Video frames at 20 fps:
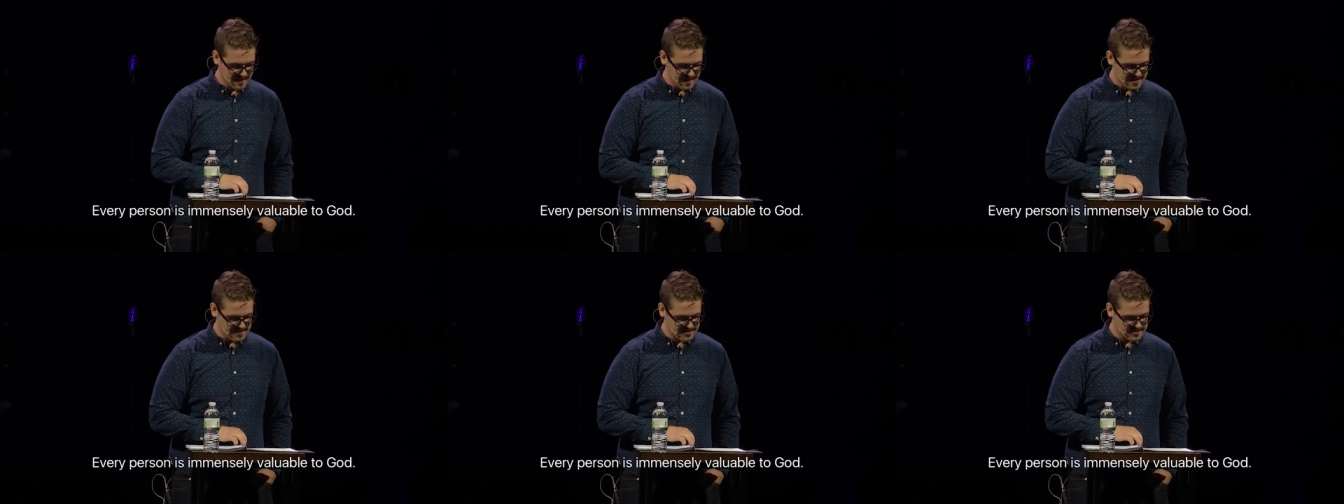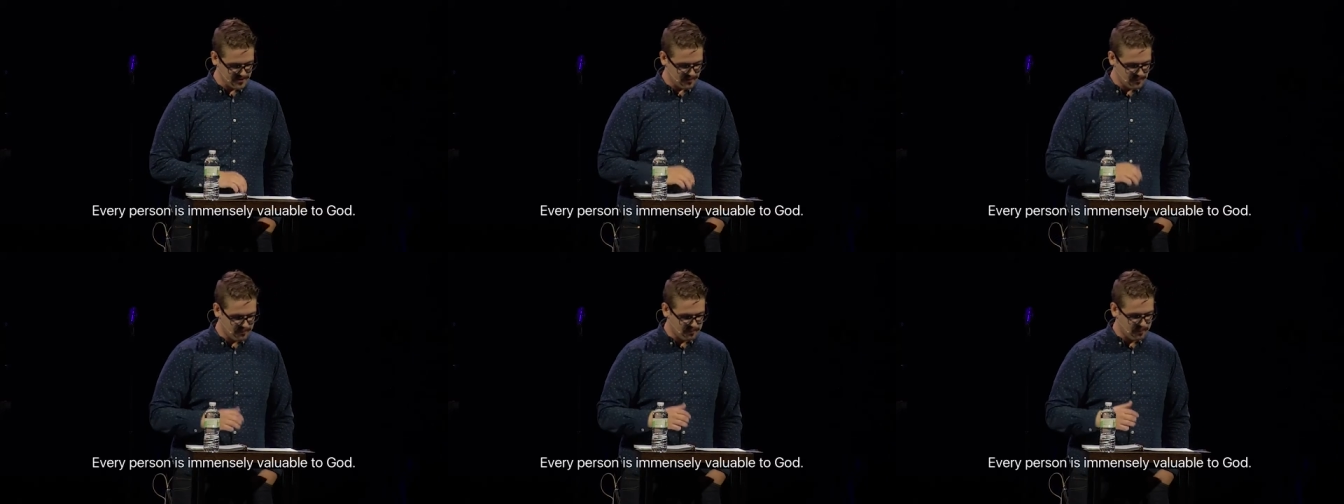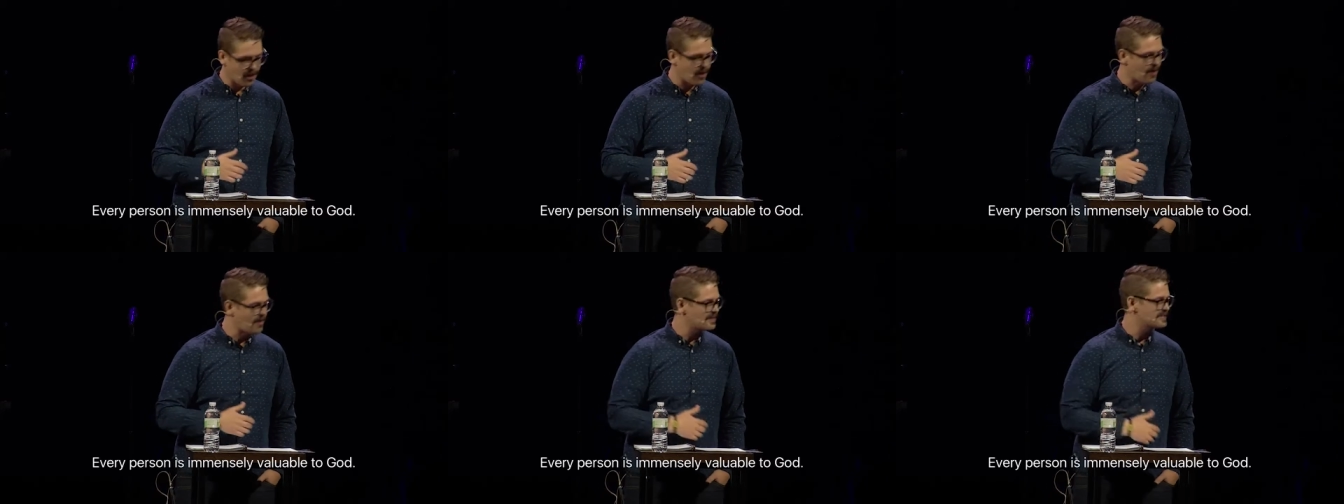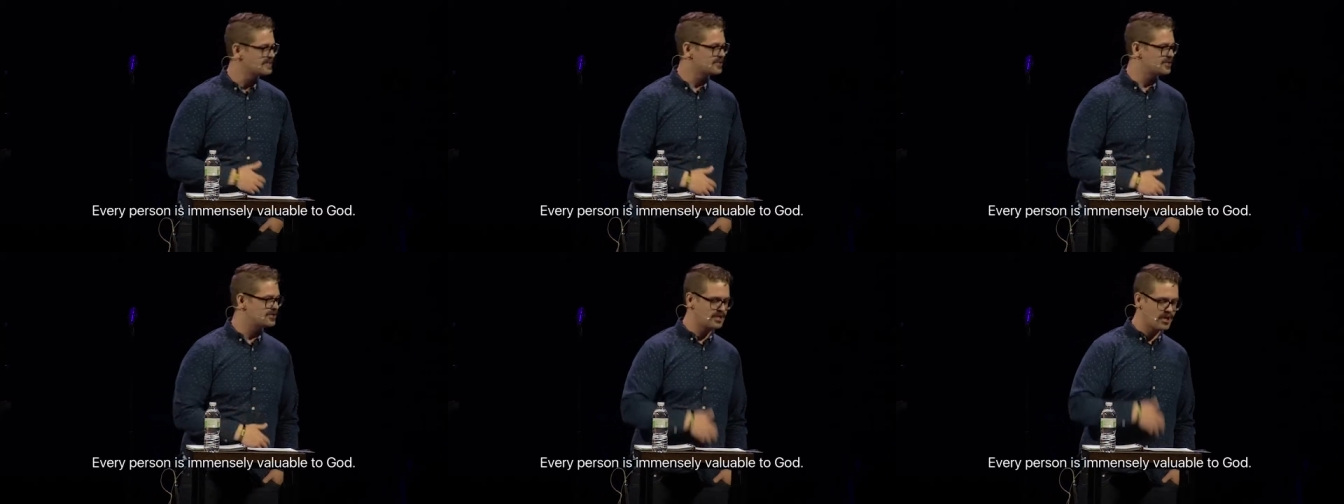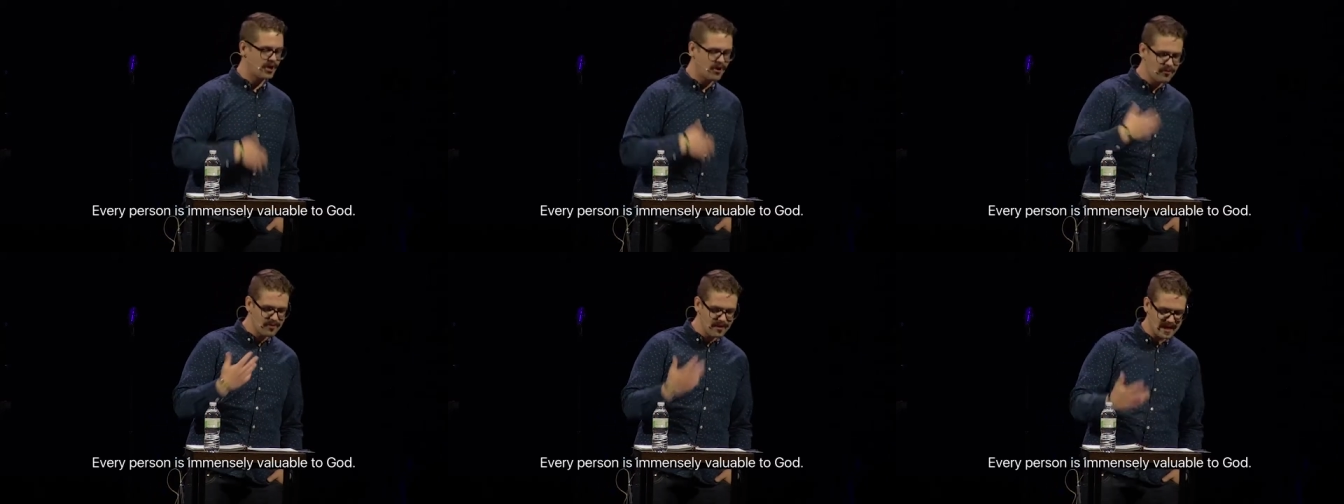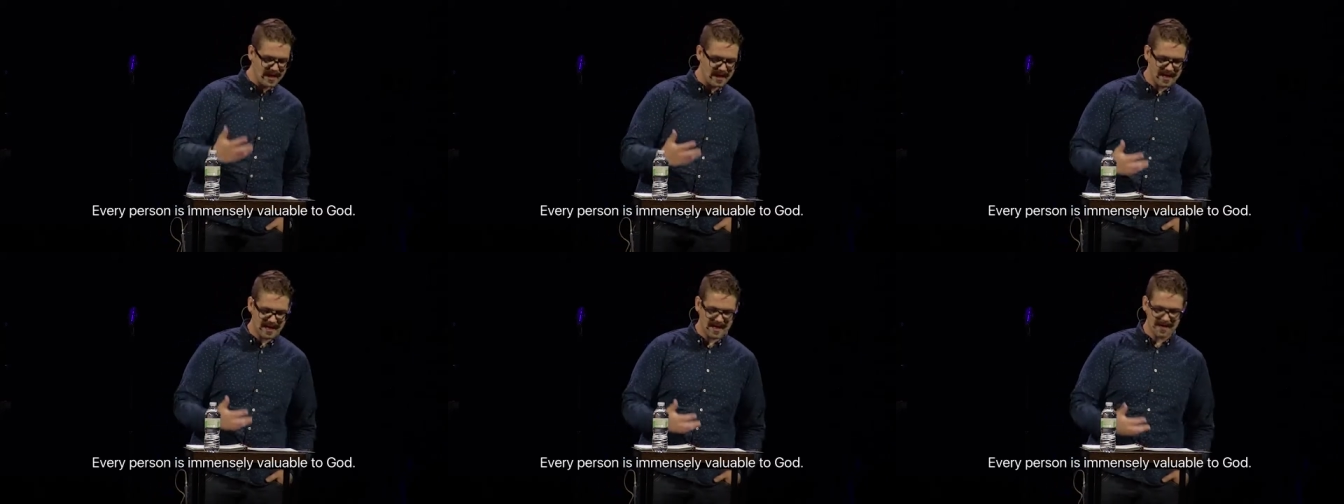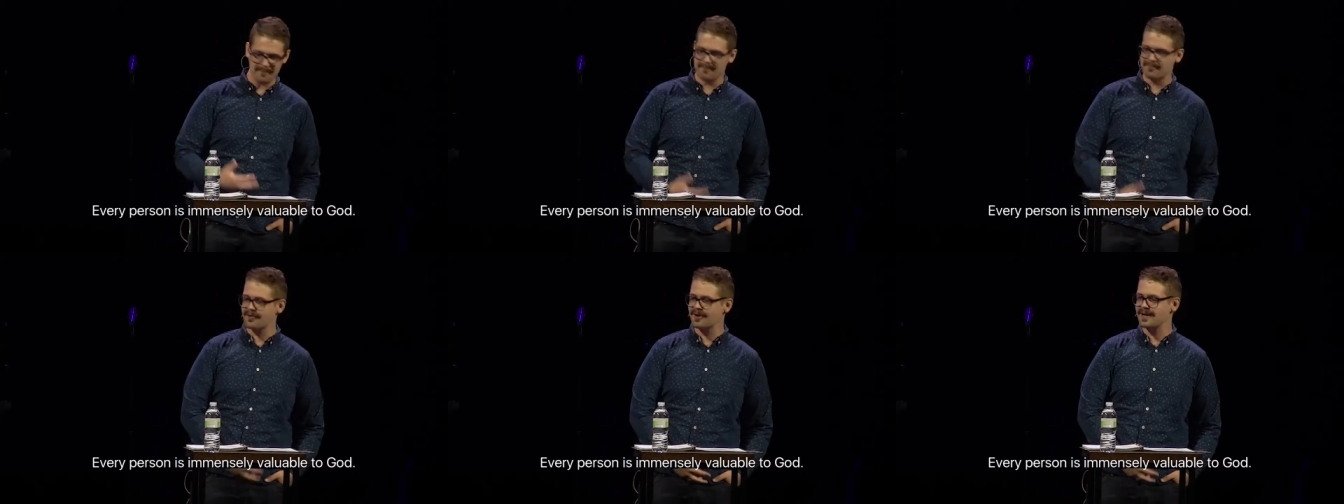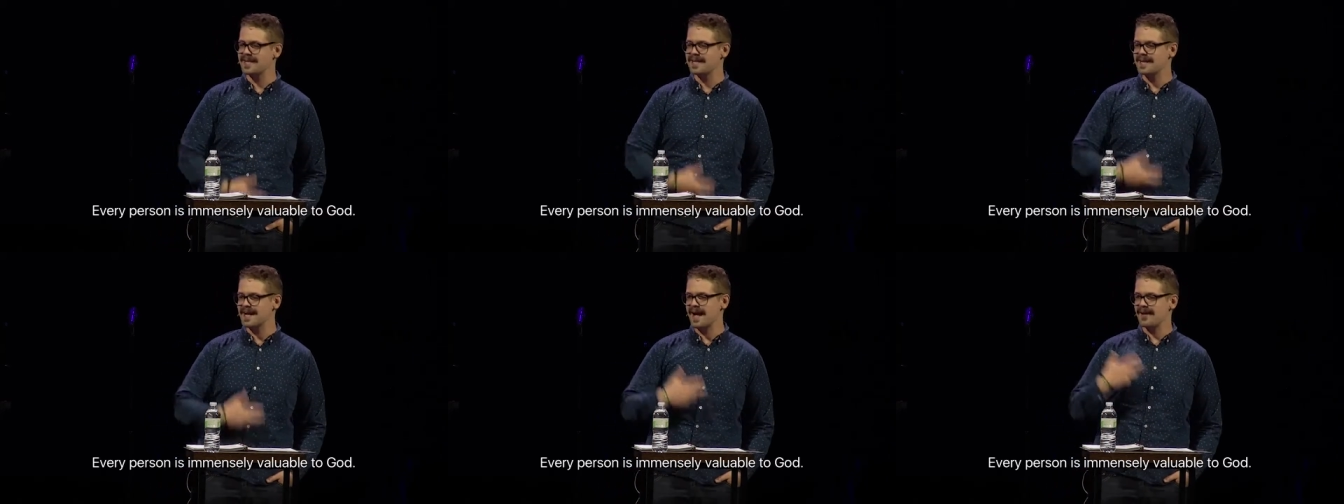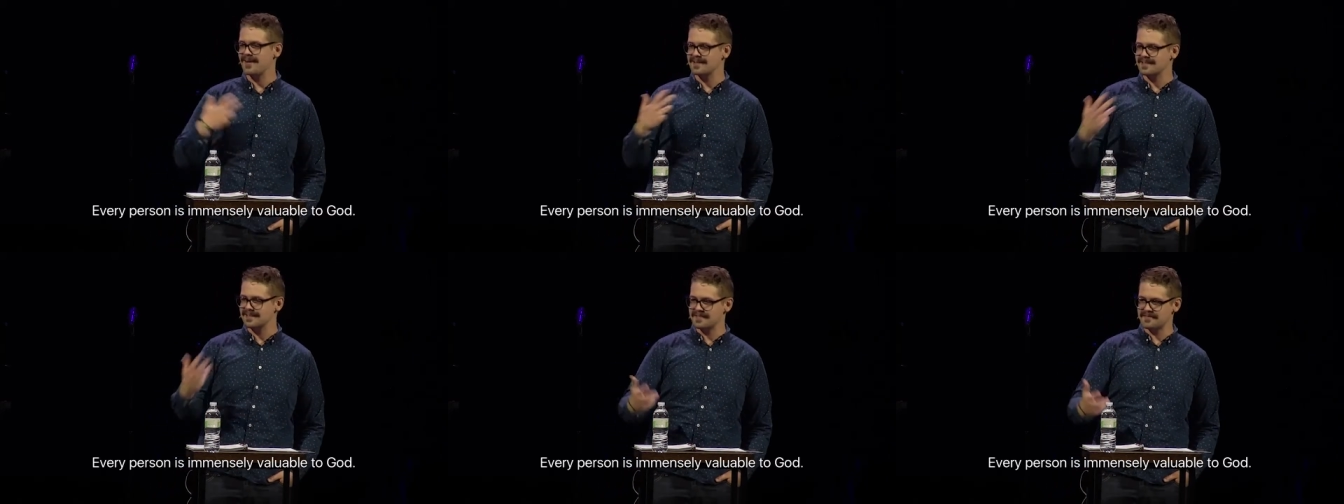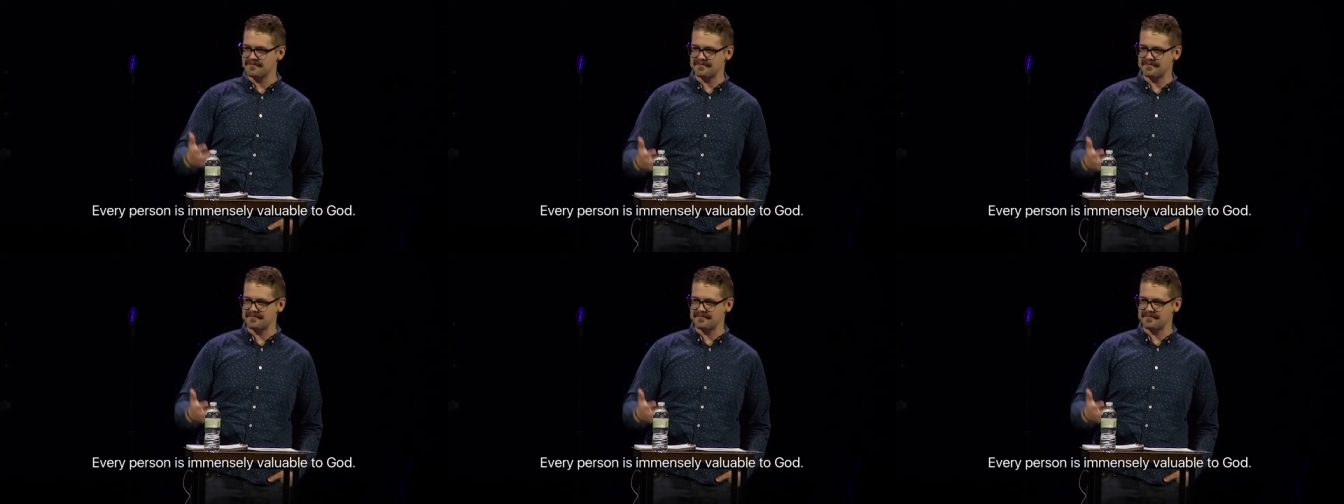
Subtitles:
And so Paul is showing and bringing out in the